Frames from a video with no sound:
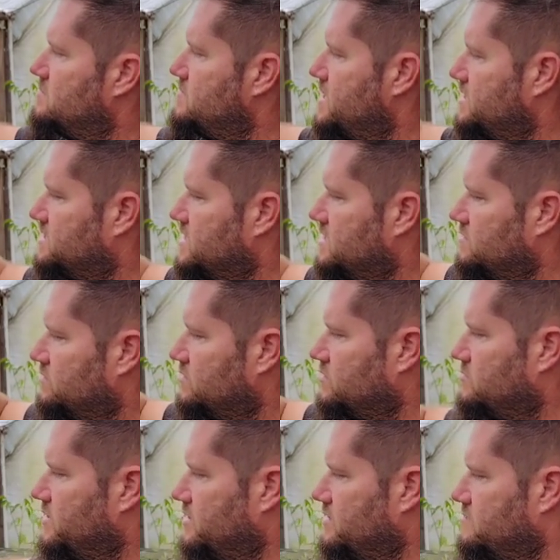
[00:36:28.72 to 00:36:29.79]
come back down a little
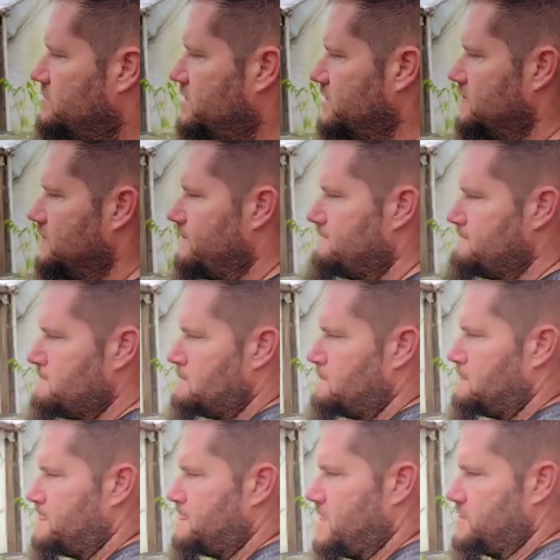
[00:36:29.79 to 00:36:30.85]
bit, but
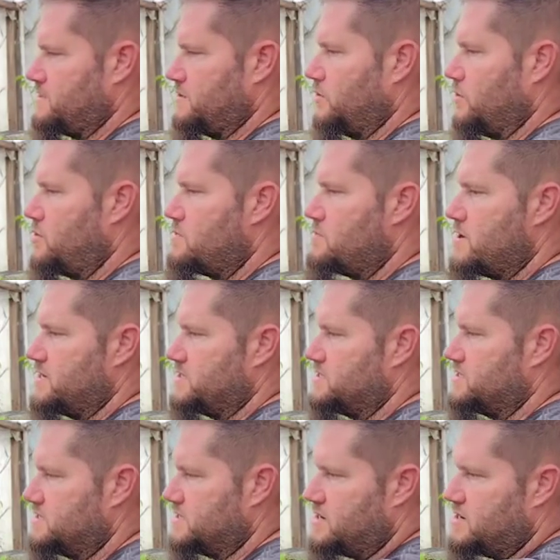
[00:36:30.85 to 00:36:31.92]
like the lower
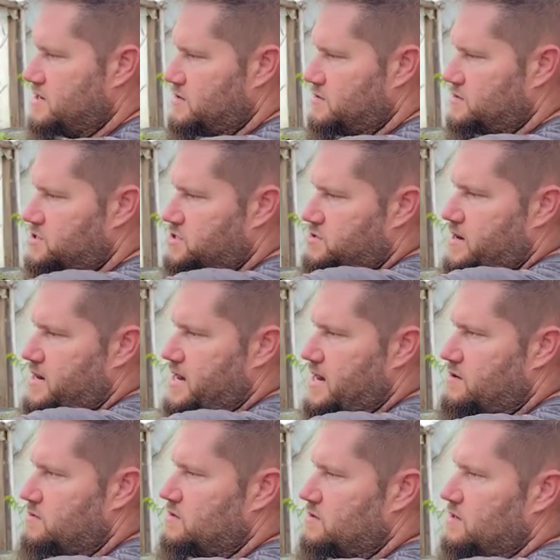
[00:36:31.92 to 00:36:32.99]
branches, they're going to go straight
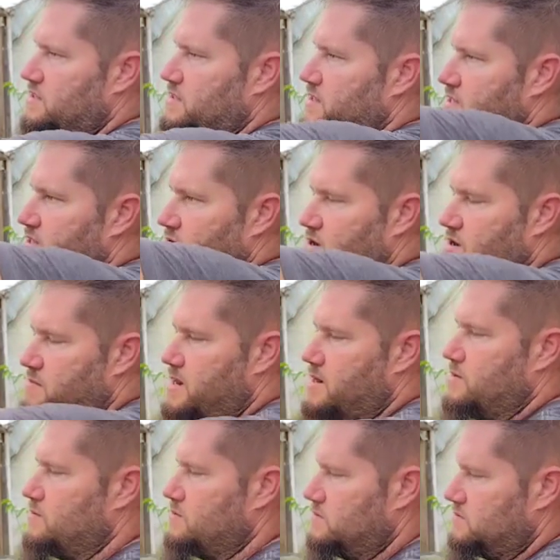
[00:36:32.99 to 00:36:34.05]
out, and then they'll come
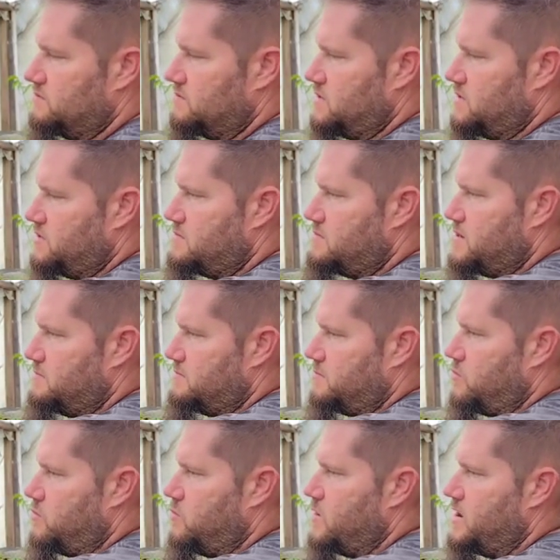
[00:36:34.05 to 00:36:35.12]
out. They'll come up
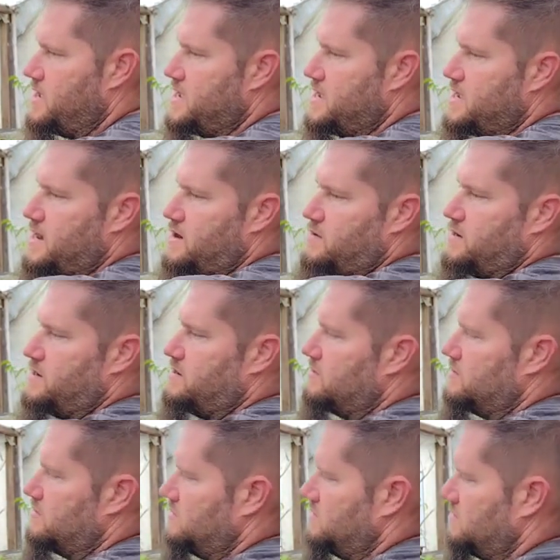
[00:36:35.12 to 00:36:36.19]
way out
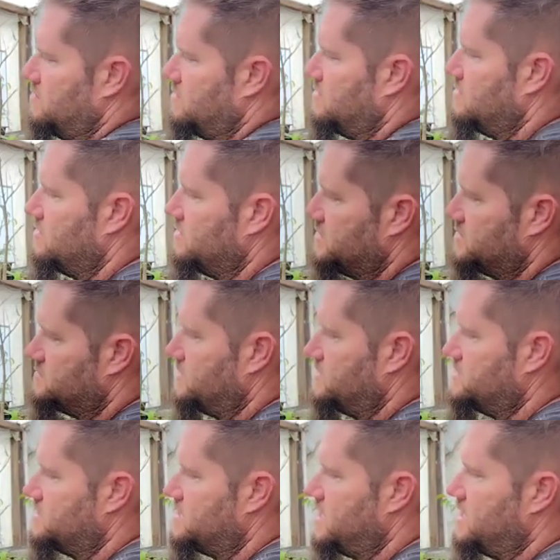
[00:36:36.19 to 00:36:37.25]
here. This
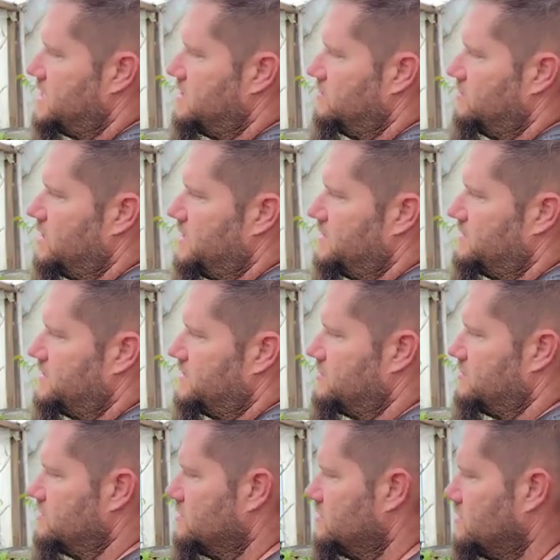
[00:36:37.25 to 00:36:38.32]
branch has got to get a lot
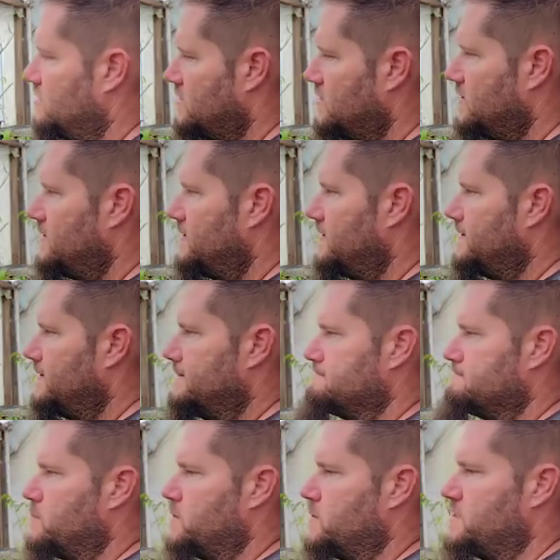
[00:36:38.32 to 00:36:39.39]
thicker. Um,
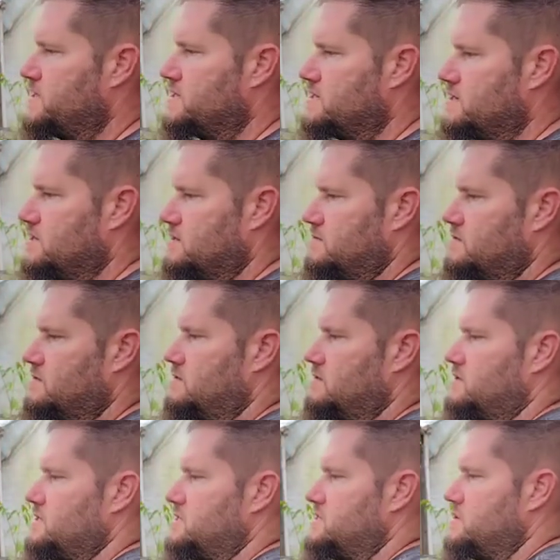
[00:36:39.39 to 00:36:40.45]
one thing to,
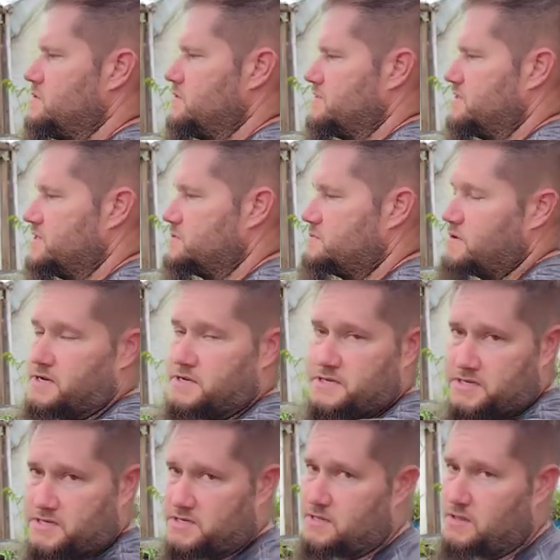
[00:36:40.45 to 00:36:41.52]
to do with this branch
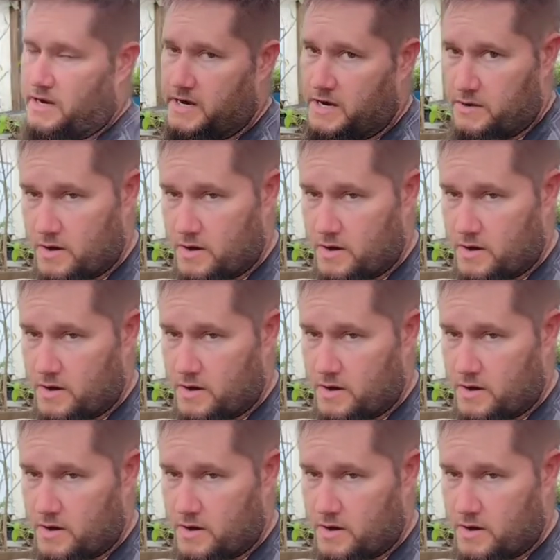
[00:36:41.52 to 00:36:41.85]
is just let it